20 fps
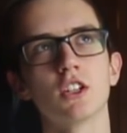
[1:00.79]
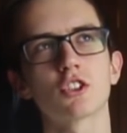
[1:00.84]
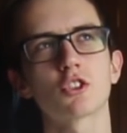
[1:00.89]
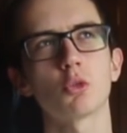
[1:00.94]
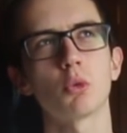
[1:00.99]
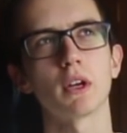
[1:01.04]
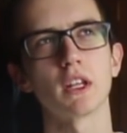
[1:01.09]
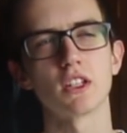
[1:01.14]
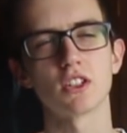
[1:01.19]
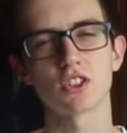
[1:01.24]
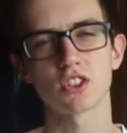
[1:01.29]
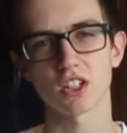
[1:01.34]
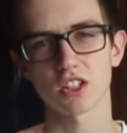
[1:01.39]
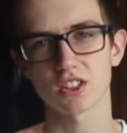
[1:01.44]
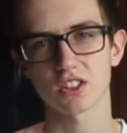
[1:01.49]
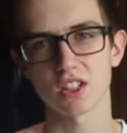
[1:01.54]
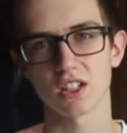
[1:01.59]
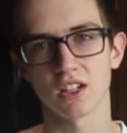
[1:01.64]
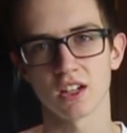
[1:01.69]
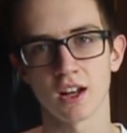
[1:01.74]

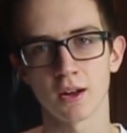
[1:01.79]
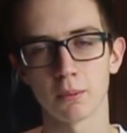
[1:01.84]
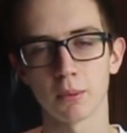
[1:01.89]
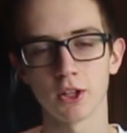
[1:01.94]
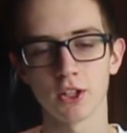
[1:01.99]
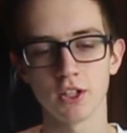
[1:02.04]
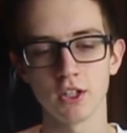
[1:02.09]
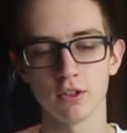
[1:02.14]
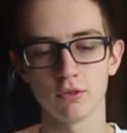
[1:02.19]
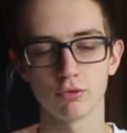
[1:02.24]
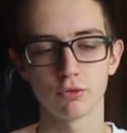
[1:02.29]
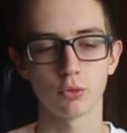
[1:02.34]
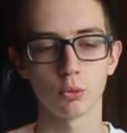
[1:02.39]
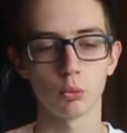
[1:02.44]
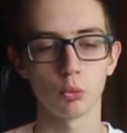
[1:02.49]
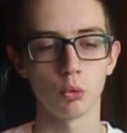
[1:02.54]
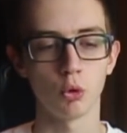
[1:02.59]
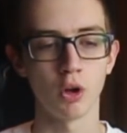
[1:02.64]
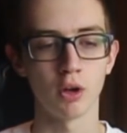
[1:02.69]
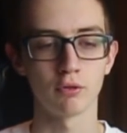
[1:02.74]
2016, I believe,
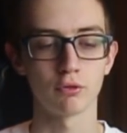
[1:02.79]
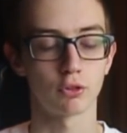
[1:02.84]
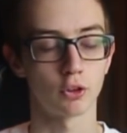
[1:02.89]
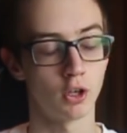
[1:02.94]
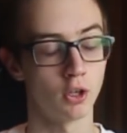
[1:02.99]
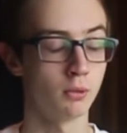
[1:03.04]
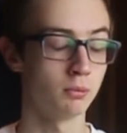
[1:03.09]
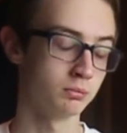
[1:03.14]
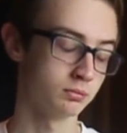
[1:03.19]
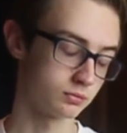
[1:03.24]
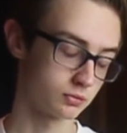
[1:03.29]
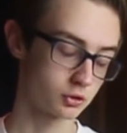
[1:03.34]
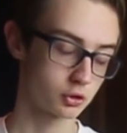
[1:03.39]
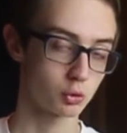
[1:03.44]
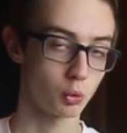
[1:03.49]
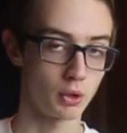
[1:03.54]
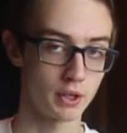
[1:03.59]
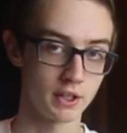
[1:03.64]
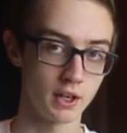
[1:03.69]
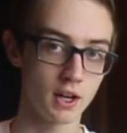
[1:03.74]
one from
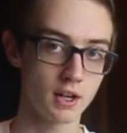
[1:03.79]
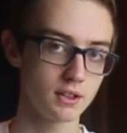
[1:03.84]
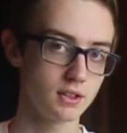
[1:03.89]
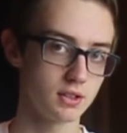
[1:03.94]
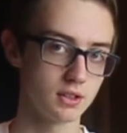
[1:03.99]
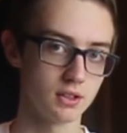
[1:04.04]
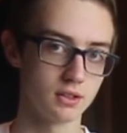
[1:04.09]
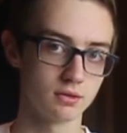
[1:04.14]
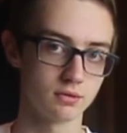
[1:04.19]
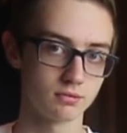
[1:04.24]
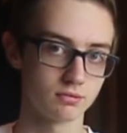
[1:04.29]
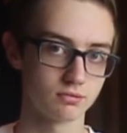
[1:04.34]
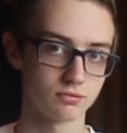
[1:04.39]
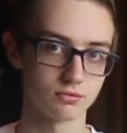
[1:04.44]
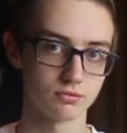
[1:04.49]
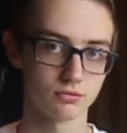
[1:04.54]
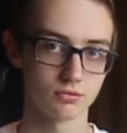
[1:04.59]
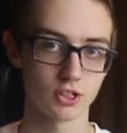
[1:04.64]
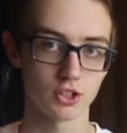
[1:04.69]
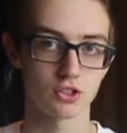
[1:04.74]
2019.
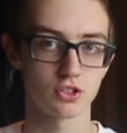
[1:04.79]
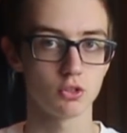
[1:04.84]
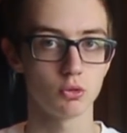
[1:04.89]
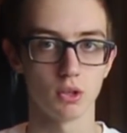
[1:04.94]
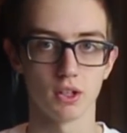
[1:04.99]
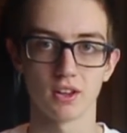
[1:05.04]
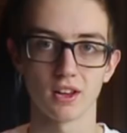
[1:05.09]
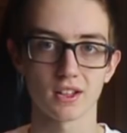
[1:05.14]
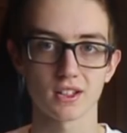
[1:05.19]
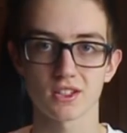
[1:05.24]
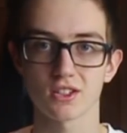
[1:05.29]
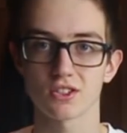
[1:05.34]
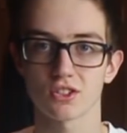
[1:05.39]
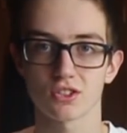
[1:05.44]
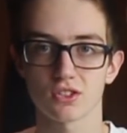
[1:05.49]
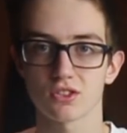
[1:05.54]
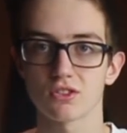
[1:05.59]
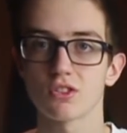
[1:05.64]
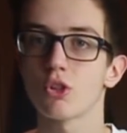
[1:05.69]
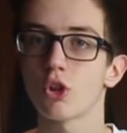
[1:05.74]
Let's do it. Let's
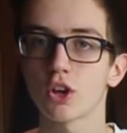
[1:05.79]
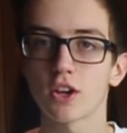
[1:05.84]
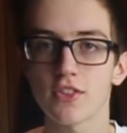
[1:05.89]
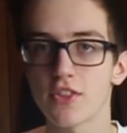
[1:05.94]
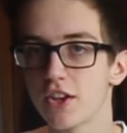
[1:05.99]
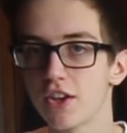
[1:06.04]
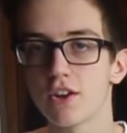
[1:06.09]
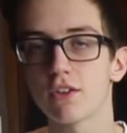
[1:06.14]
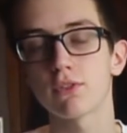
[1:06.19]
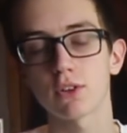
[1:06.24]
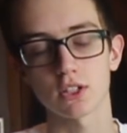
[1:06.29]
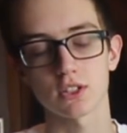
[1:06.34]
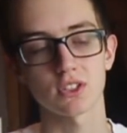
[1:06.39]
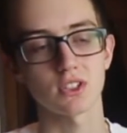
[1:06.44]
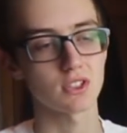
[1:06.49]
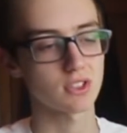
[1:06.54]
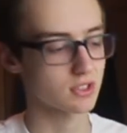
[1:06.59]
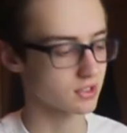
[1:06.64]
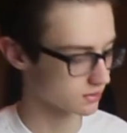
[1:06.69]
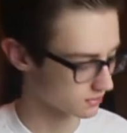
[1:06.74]
just look at the differences.